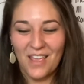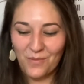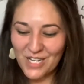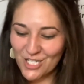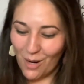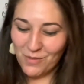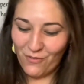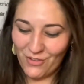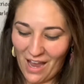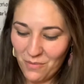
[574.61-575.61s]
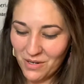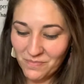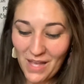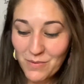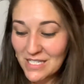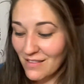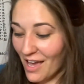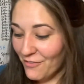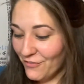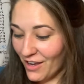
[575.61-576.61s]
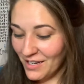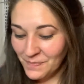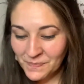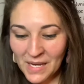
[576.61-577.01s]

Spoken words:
And we jumped for that one. That was a lot of fun.